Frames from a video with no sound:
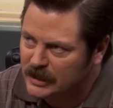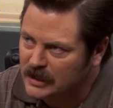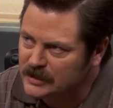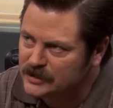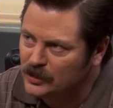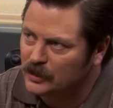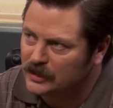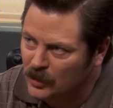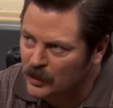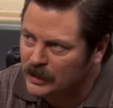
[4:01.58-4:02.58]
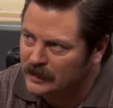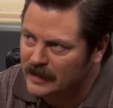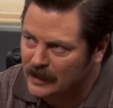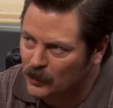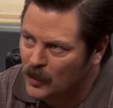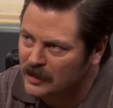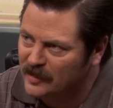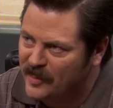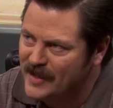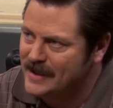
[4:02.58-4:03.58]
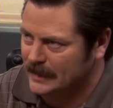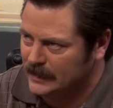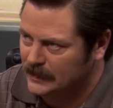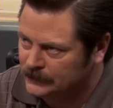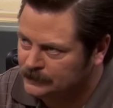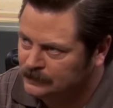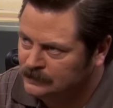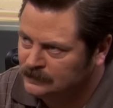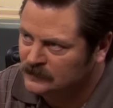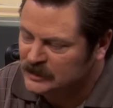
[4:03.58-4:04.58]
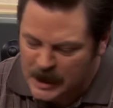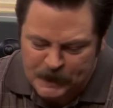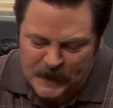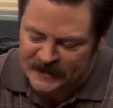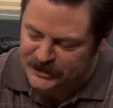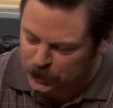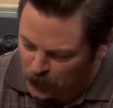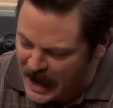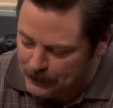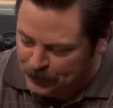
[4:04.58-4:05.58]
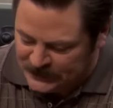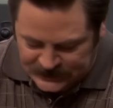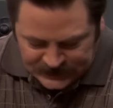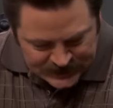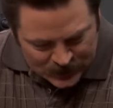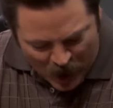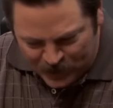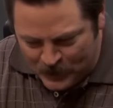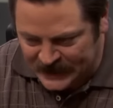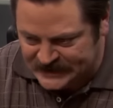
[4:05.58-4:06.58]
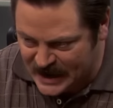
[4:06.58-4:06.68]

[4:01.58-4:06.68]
because you were doing that 1 thing. Keeping this crap off my